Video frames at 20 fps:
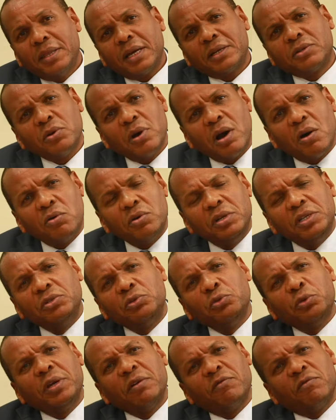that you are only
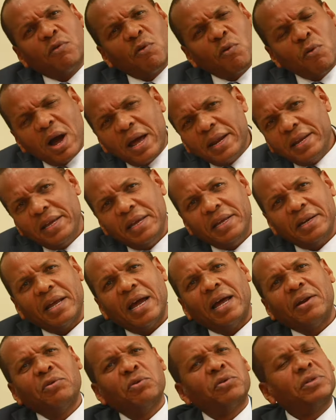doing for one
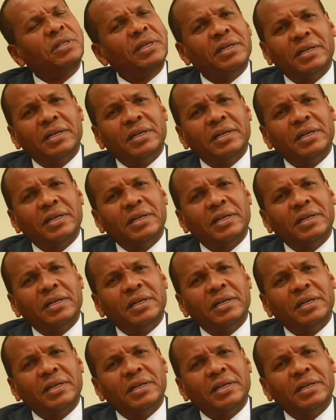area and not